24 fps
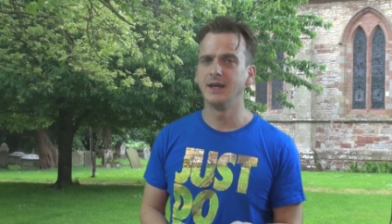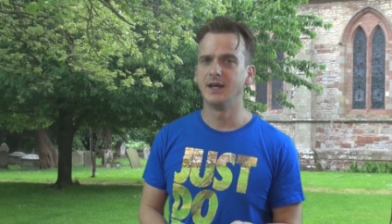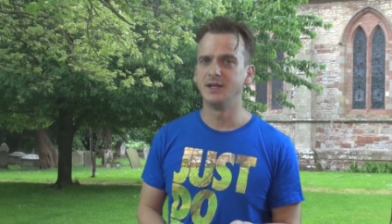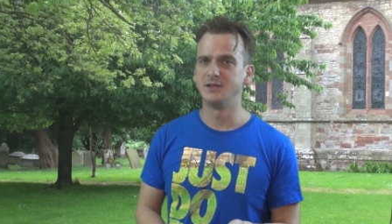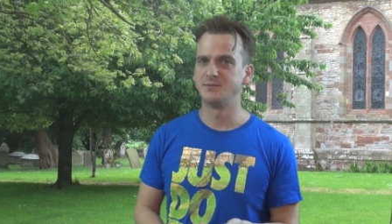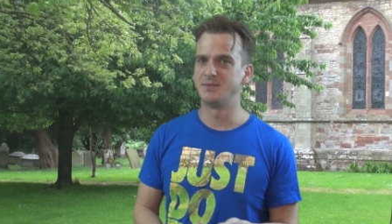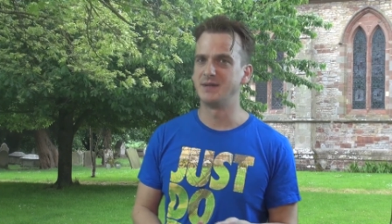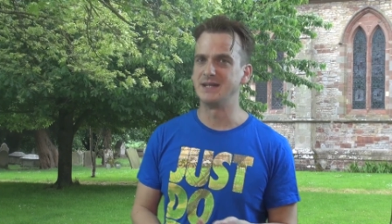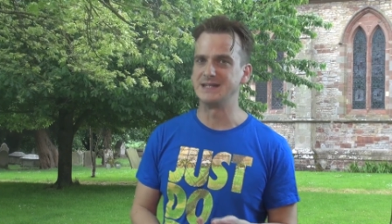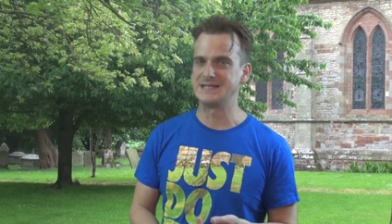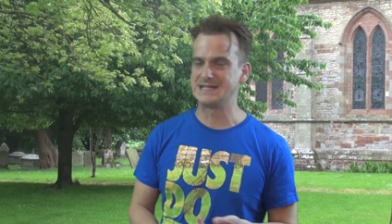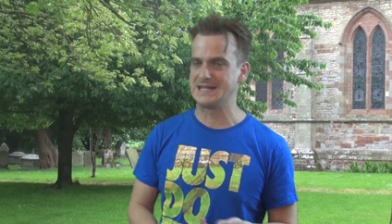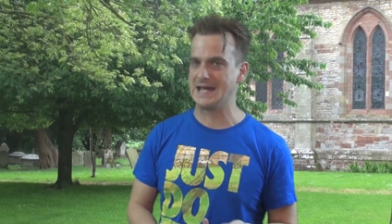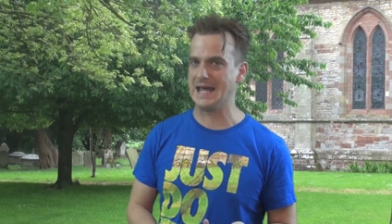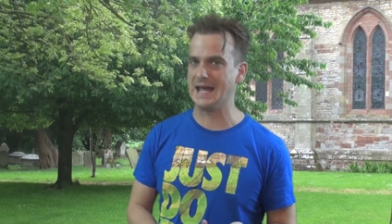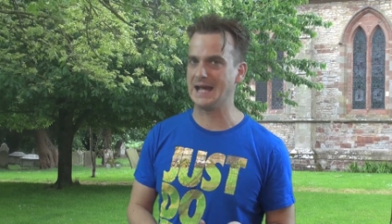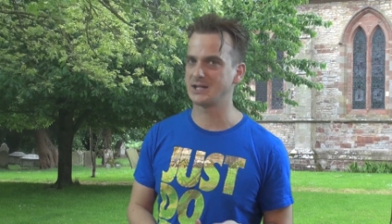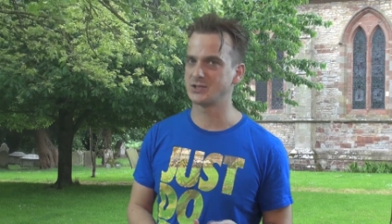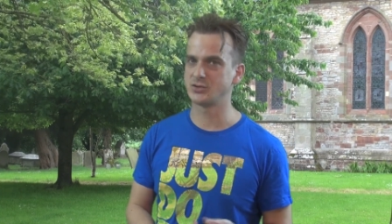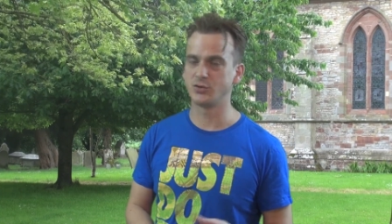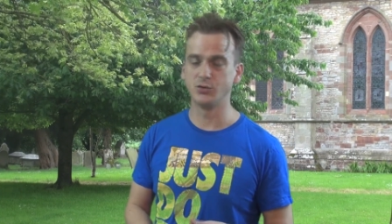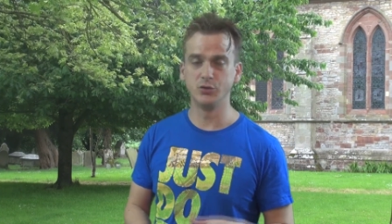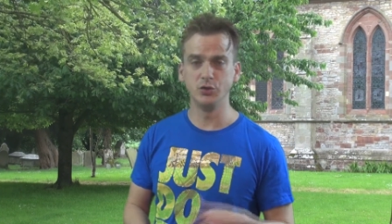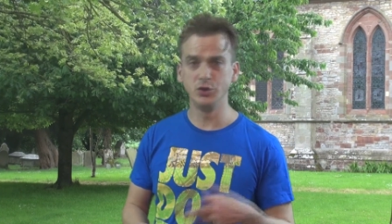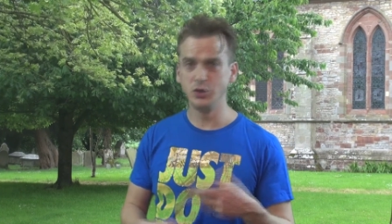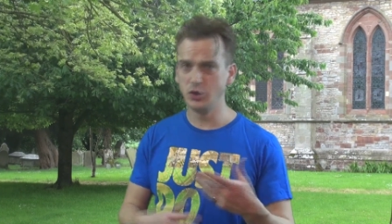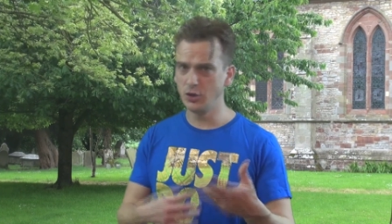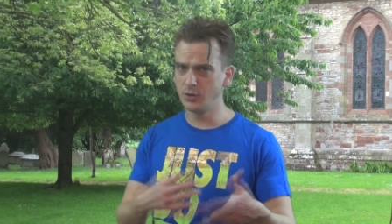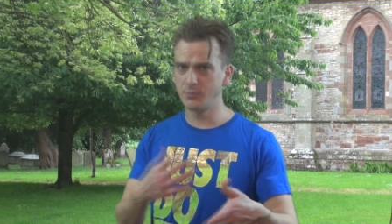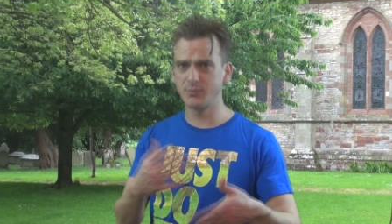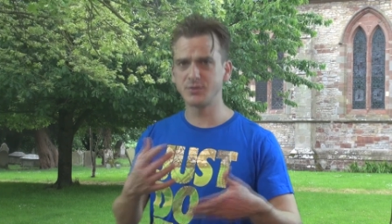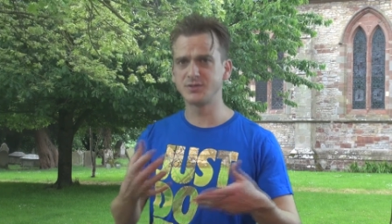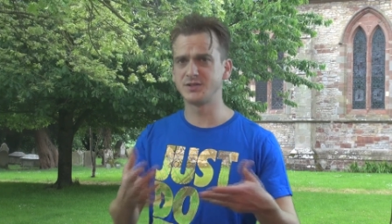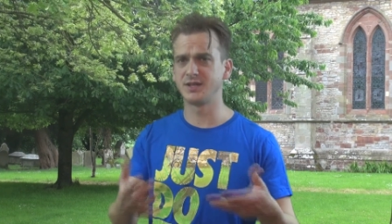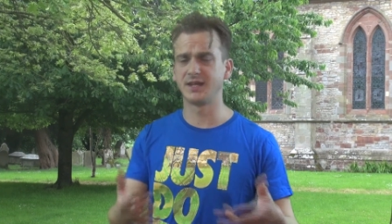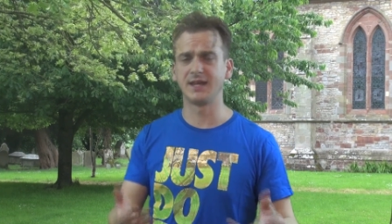has been attacked on
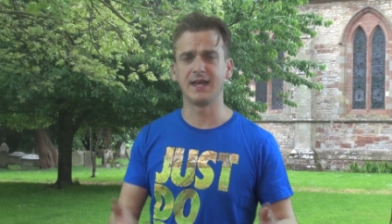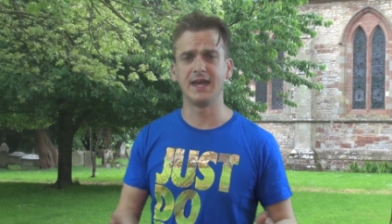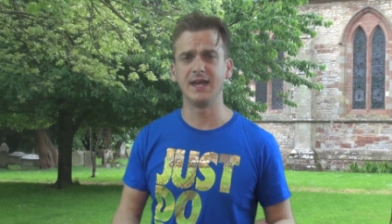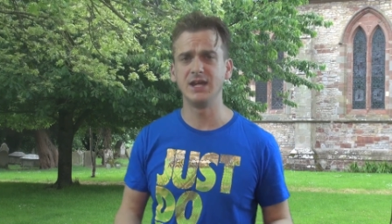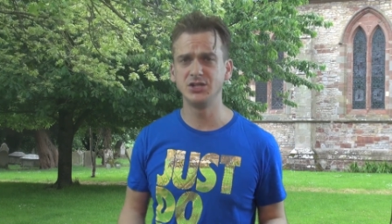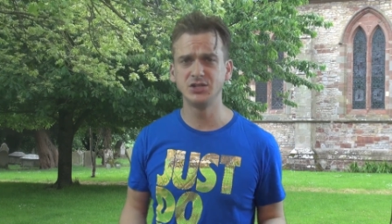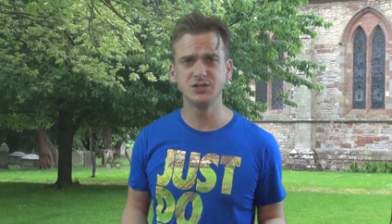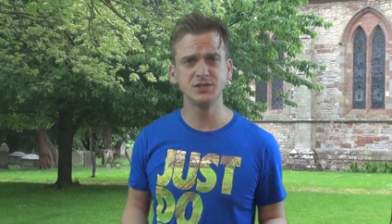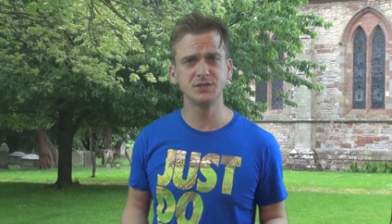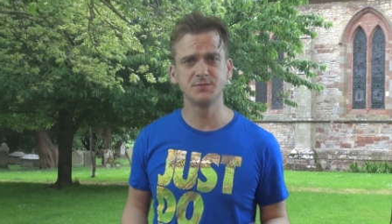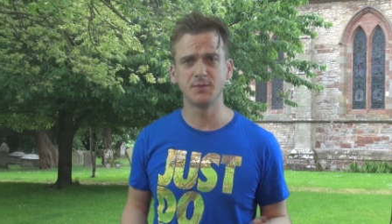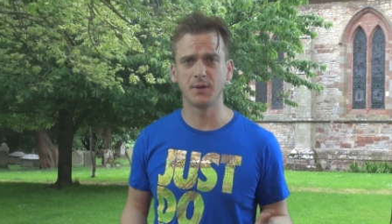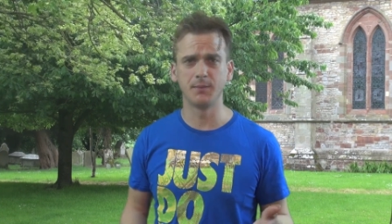numerous occasions